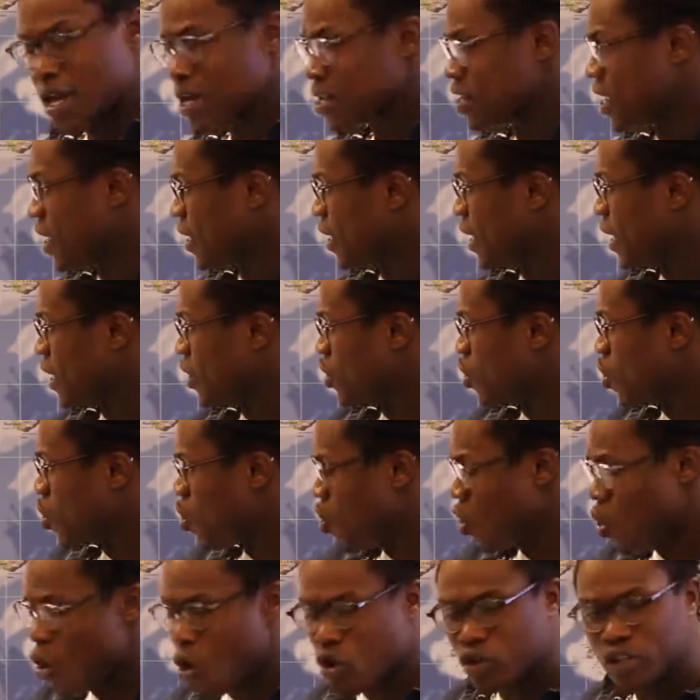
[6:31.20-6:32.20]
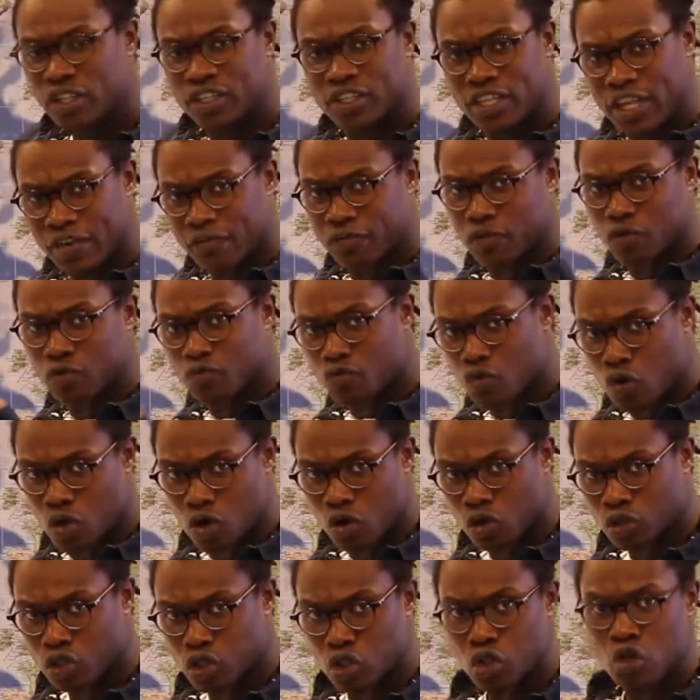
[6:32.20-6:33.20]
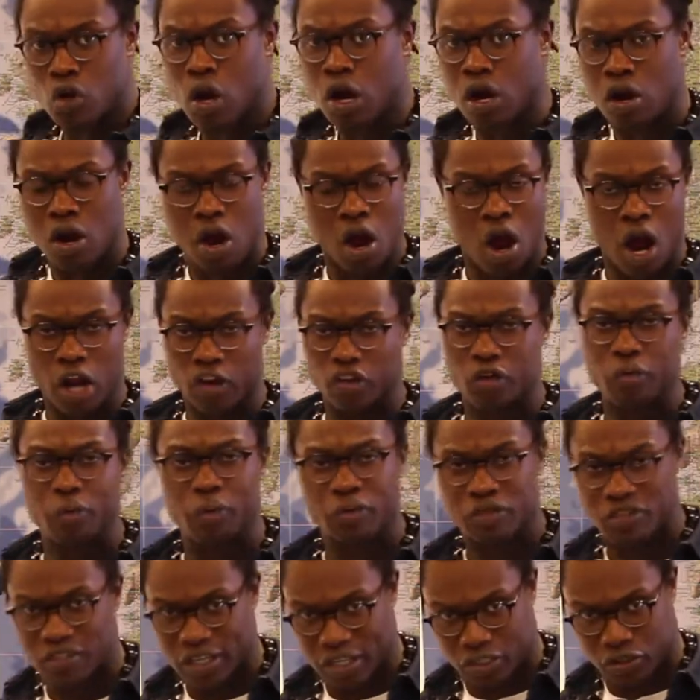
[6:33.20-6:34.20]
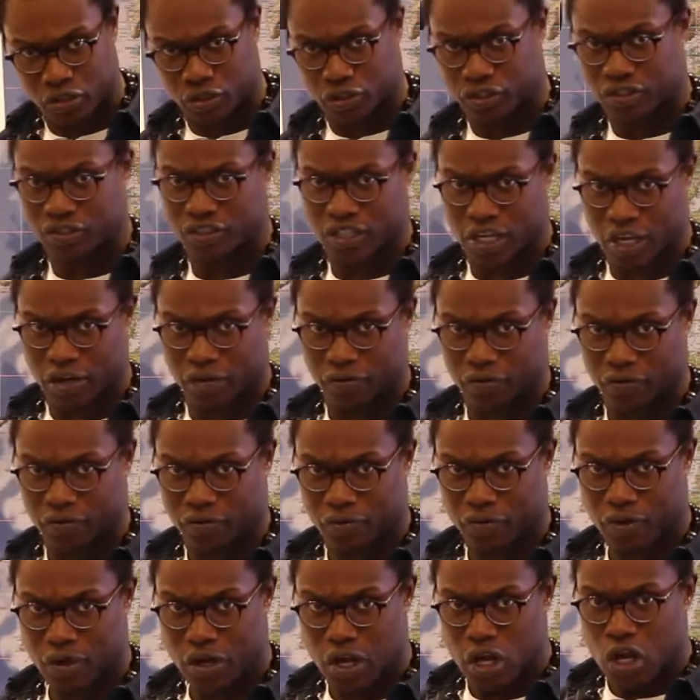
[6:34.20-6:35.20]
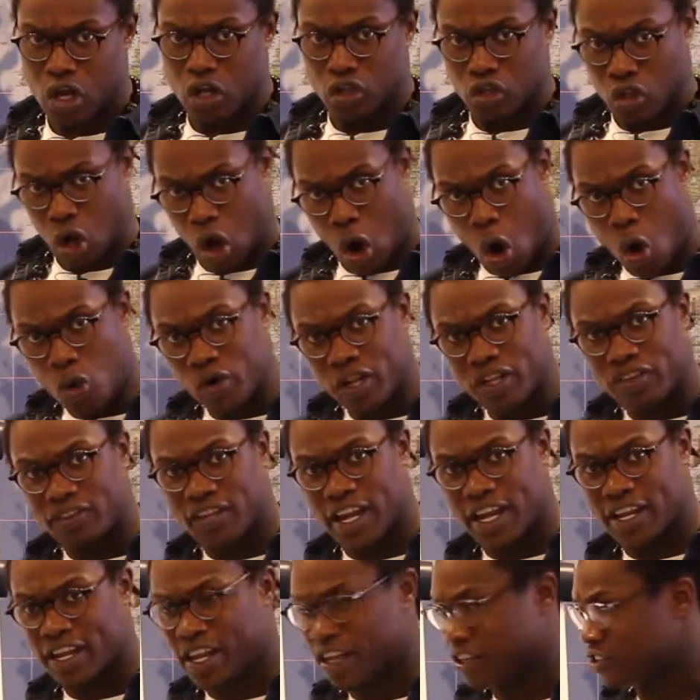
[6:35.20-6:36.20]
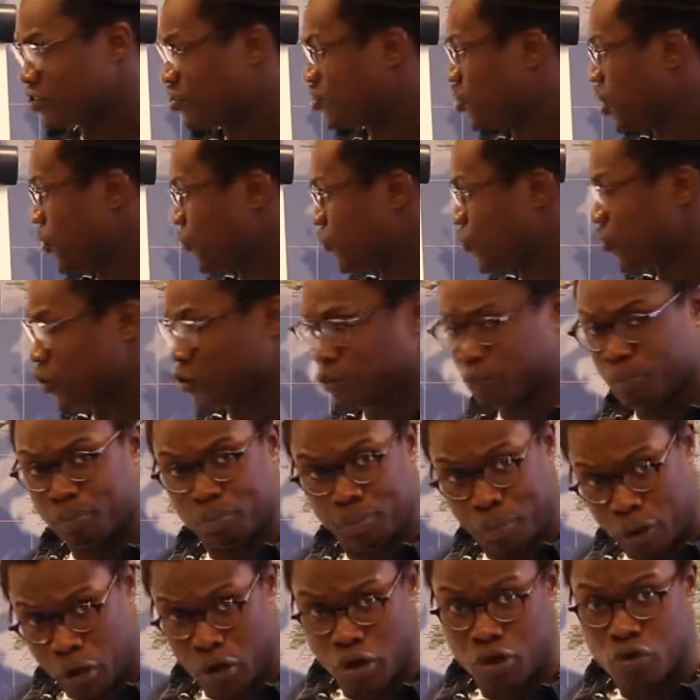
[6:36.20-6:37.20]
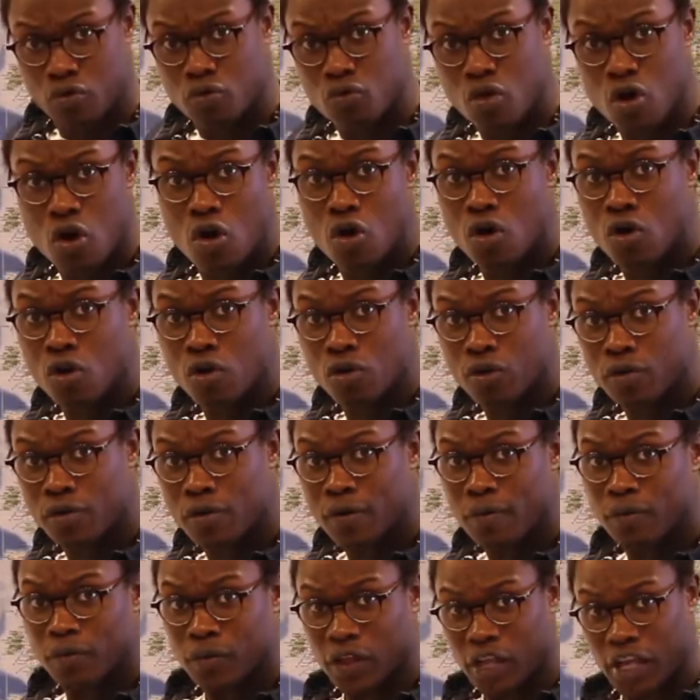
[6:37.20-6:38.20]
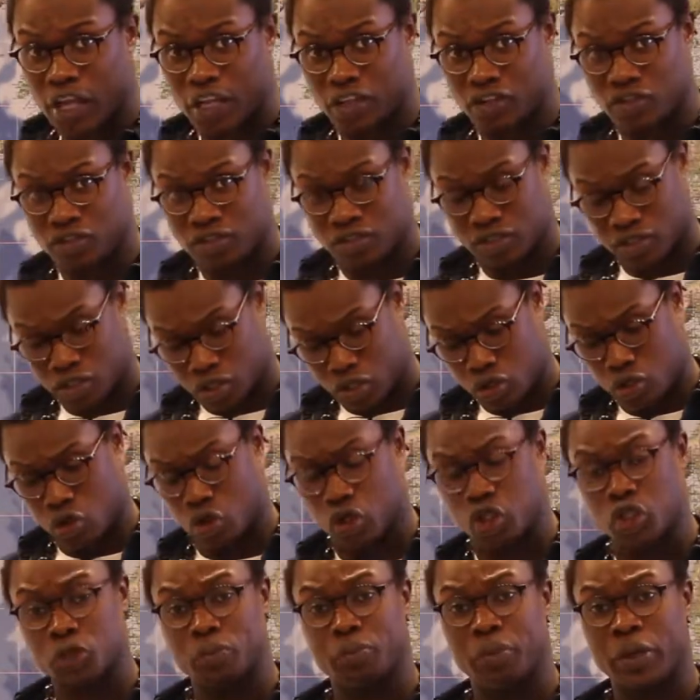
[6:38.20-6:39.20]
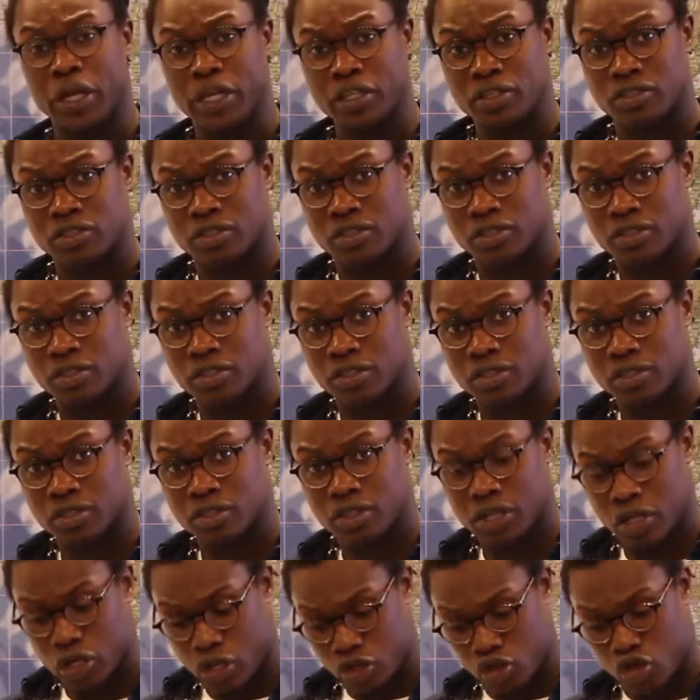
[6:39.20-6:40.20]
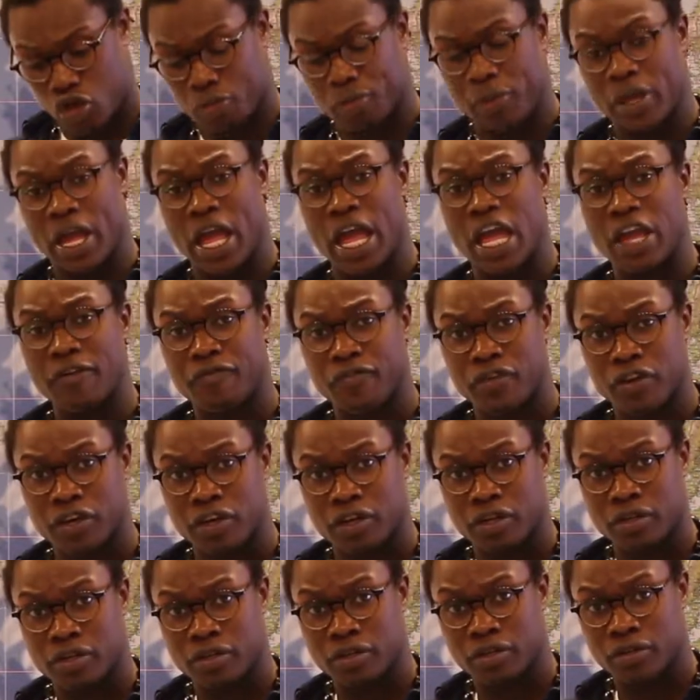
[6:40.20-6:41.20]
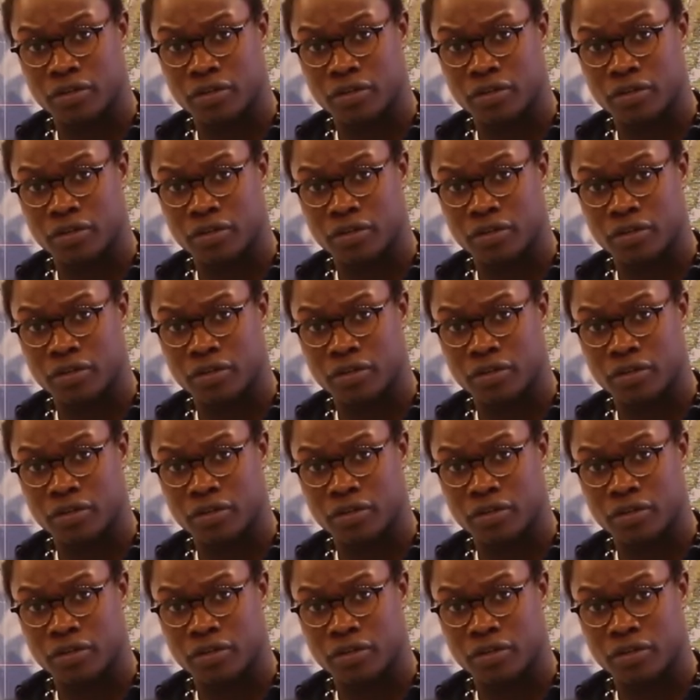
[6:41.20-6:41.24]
that in all the different roles, you are 100% yourself. The only thing that's different per role is your speech, your behavior,